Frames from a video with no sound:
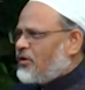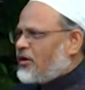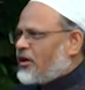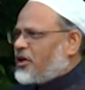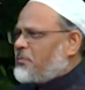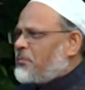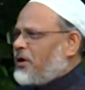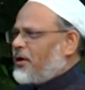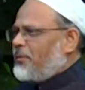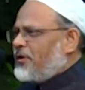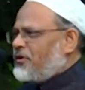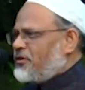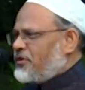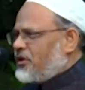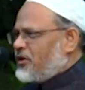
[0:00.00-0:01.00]
It may
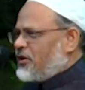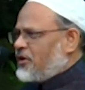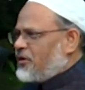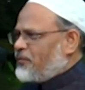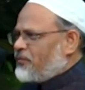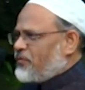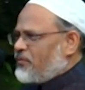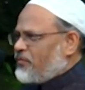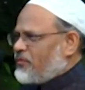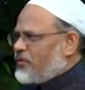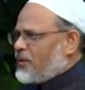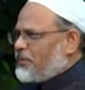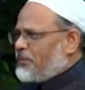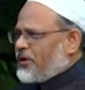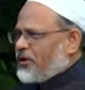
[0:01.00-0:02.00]
be
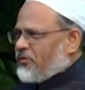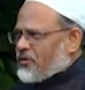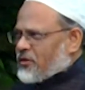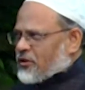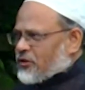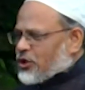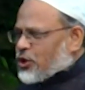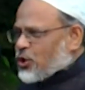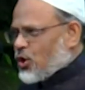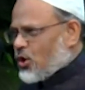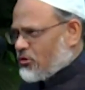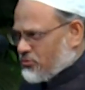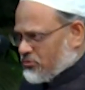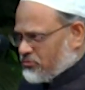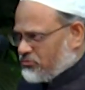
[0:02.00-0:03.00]
the peon at the
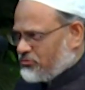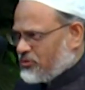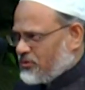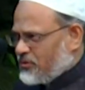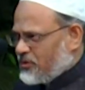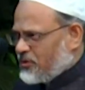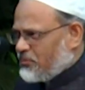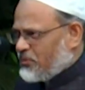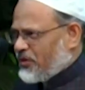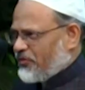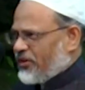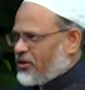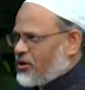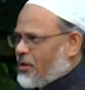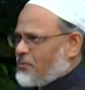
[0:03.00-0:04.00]
door, but if
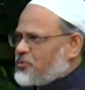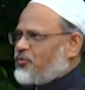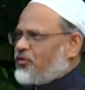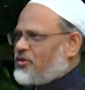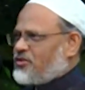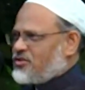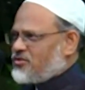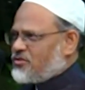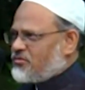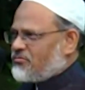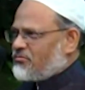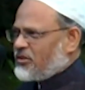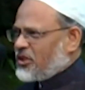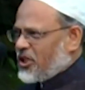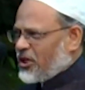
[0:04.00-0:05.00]
he comes first,
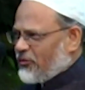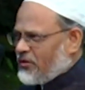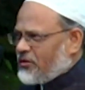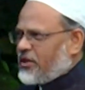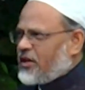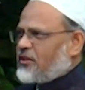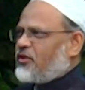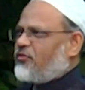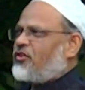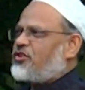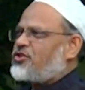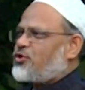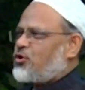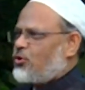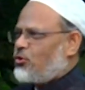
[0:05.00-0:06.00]
he will take the
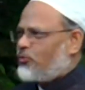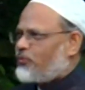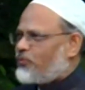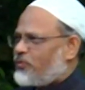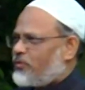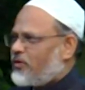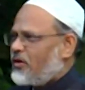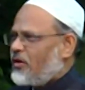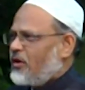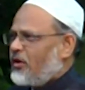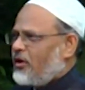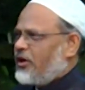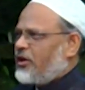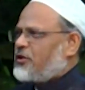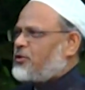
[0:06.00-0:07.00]
first row.
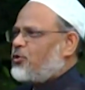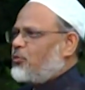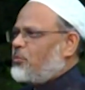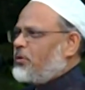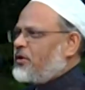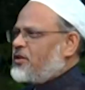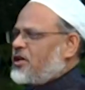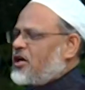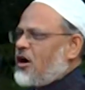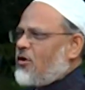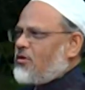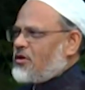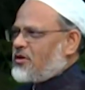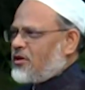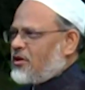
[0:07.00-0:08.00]
It could be the
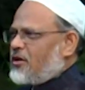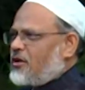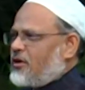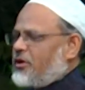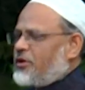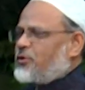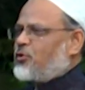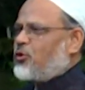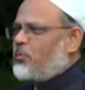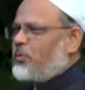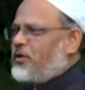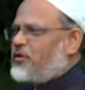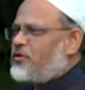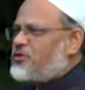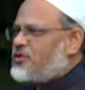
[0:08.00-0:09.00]
governor, it could
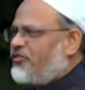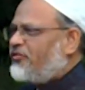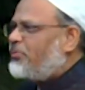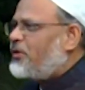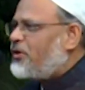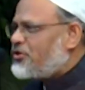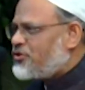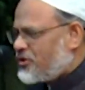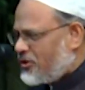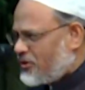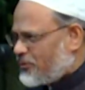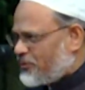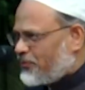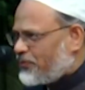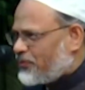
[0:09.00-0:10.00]
be the chief minister.